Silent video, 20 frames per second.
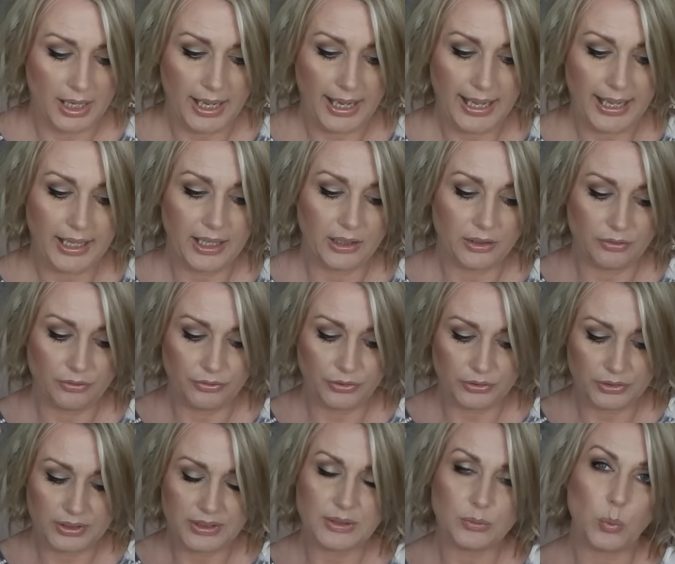and for
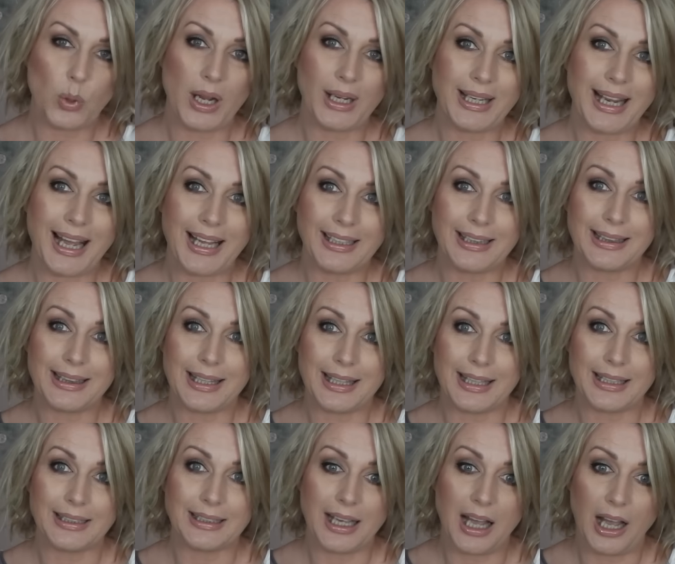this one I
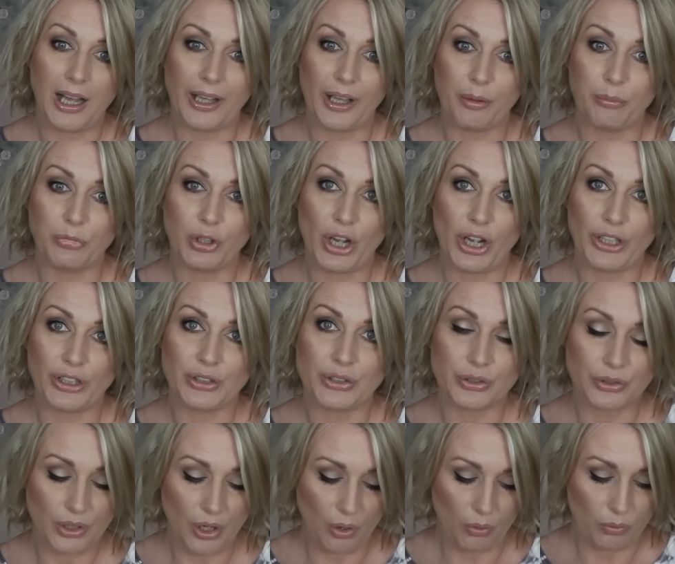think I am going
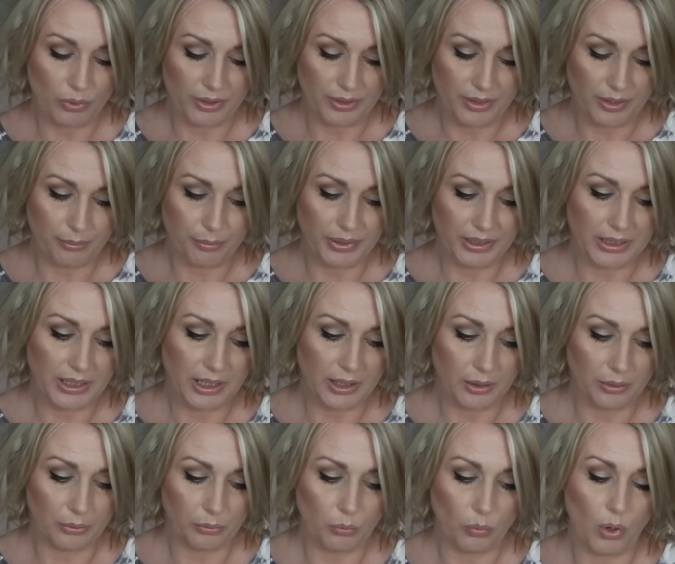to go with the
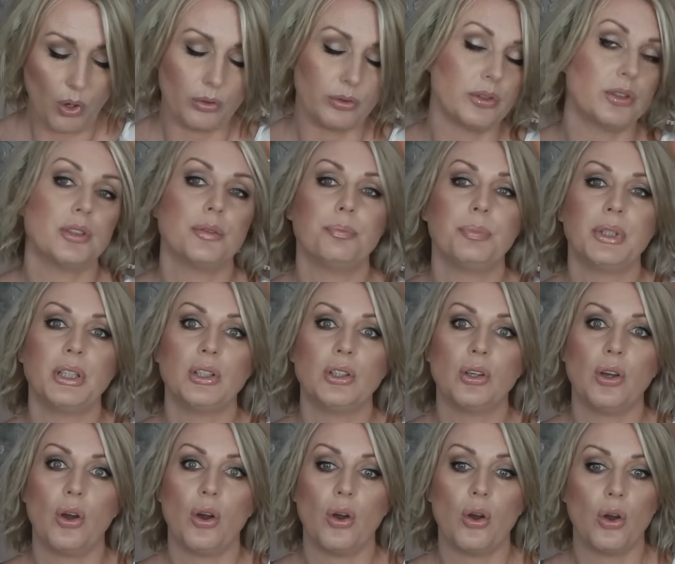bigger wand
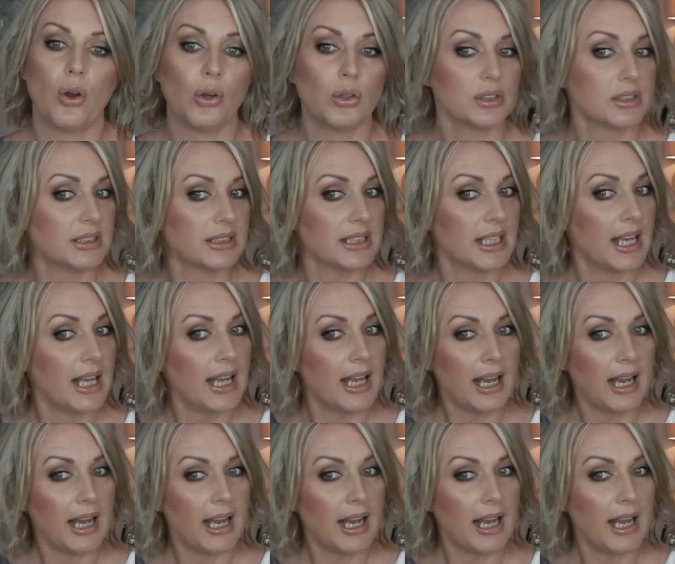because